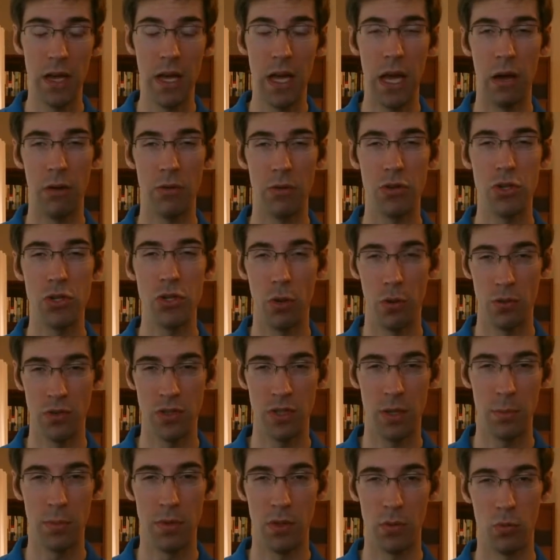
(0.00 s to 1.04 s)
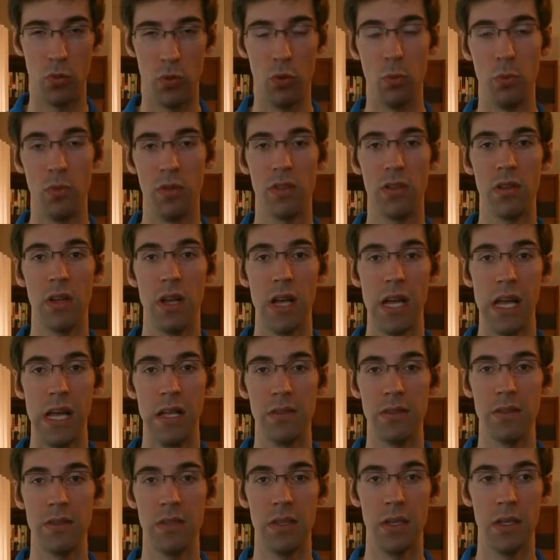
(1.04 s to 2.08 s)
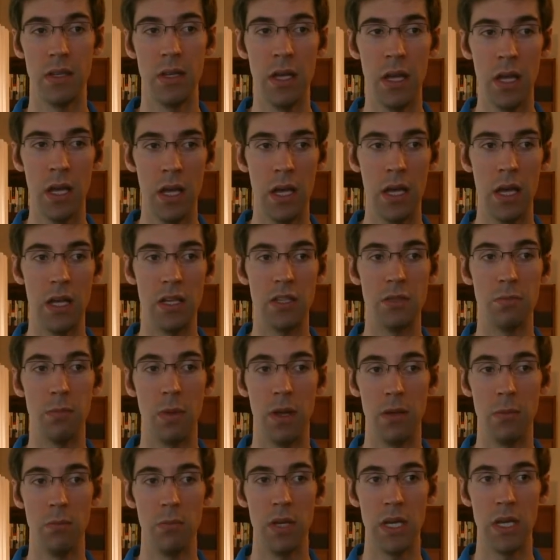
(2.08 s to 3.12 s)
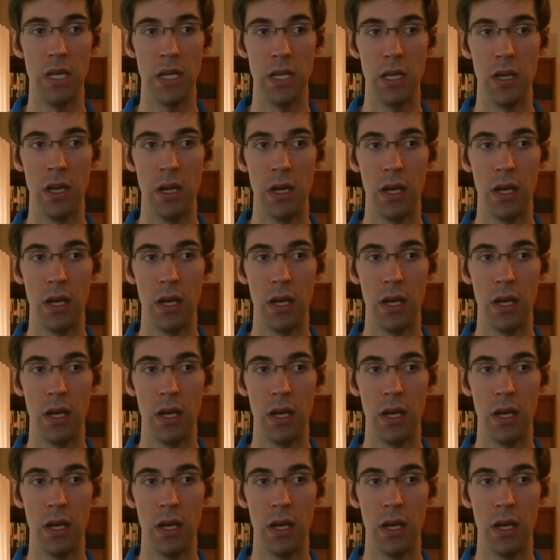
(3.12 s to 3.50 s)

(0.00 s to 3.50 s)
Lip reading: how it shows up in the room with clients and has made